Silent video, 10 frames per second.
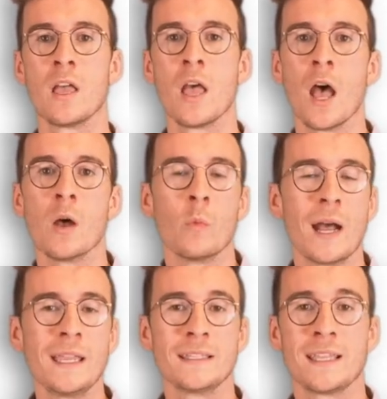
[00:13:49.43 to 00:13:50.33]
And
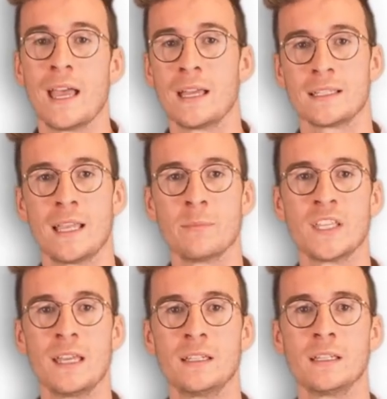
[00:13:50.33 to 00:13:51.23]
why is it
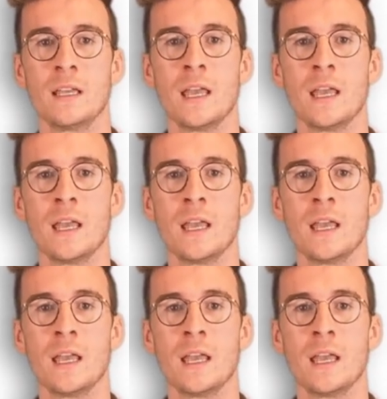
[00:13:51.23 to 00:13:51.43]
accepted?